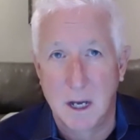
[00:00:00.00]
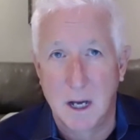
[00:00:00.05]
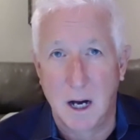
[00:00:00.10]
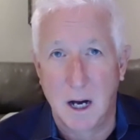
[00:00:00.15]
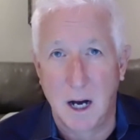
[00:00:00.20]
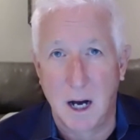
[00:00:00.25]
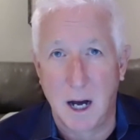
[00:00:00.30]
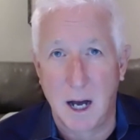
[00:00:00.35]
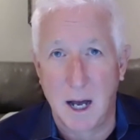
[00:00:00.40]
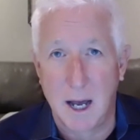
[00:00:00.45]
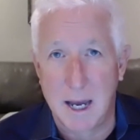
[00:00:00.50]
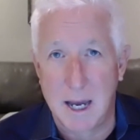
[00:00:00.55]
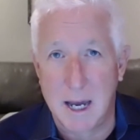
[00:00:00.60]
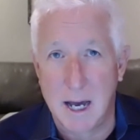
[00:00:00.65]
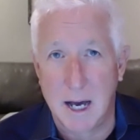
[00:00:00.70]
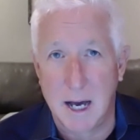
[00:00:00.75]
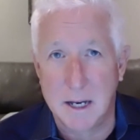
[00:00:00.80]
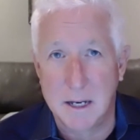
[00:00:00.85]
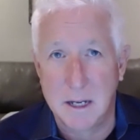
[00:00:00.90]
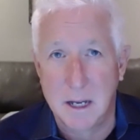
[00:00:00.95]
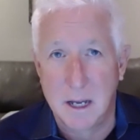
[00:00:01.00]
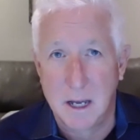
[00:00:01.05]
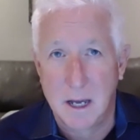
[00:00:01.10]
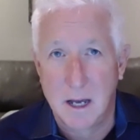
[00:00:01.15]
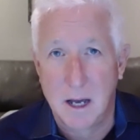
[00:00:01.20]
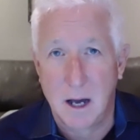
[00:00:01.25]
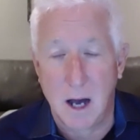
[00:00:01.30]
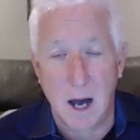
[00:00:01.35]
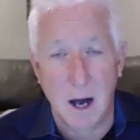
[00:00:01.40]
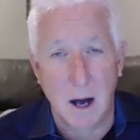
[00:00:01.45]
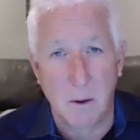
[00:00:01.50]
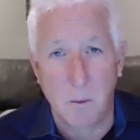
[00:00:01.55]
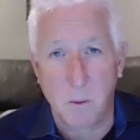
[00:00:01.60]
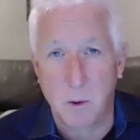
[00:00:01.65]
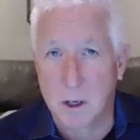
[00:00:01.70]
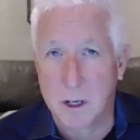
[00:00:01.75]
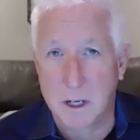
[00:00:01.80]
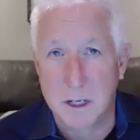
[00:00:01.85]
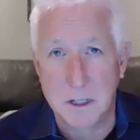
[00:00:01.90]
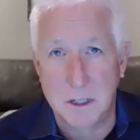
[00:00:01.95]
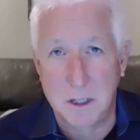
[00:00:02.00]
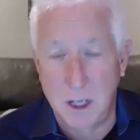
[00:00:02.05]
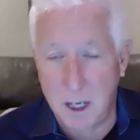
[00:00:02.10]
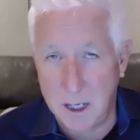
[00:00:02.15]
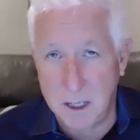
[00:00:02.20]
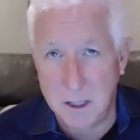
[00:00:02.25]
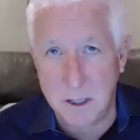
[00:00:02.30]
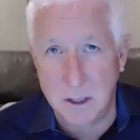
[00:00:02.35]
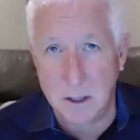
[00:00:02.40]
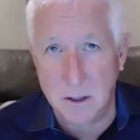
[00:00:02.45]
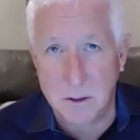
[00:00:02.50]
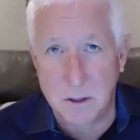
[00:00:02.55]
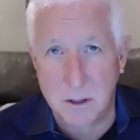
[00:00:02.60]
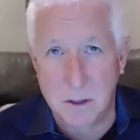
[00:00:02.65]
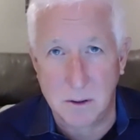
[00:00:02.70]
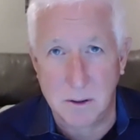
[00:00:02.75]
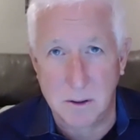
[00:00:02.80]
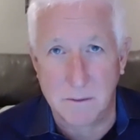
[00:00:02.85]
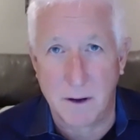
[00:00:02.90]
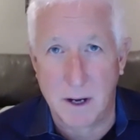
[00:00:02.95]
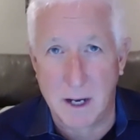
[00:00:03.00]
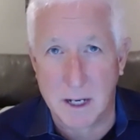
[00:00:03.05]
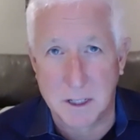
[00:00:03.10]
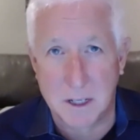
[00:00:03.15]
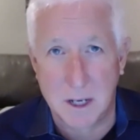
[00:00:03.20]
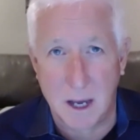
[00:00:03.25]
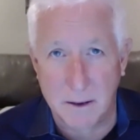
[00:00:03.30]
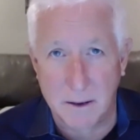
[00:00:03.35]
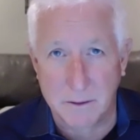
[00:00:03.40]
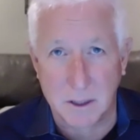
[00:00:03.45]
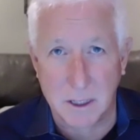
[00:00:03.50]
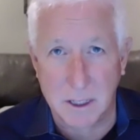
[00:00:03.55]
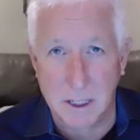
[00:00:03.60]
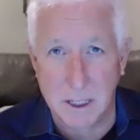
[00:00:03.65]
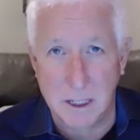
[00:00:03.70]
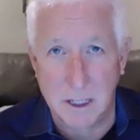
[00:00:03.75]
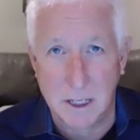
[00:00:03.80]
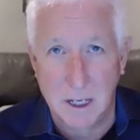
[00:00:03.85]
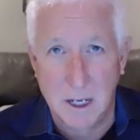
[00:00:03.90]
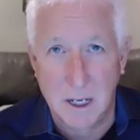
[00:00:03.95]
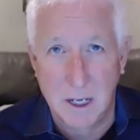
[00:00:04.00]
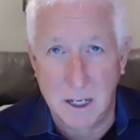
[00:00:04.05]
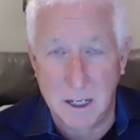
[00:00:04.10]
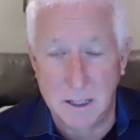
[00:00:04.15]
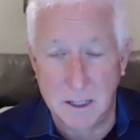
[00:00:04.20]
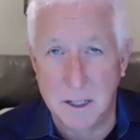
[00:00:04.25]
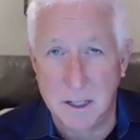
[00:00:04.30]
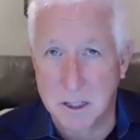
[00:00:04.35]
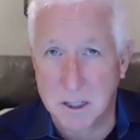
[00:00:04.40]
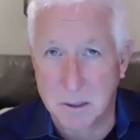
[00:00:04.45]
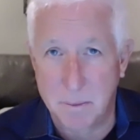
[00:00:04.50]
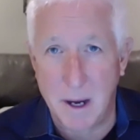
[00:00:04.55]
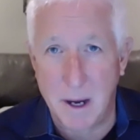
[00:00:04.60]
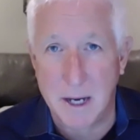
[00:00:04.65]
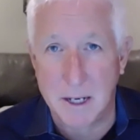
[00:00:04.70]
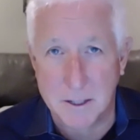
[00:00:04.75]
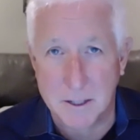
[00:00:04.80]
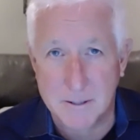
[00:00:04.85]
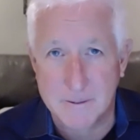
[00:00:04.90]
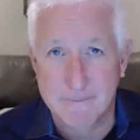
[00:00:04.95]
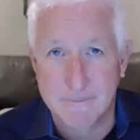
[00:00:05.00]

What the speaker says: and we'll continue to invest heavily in this space.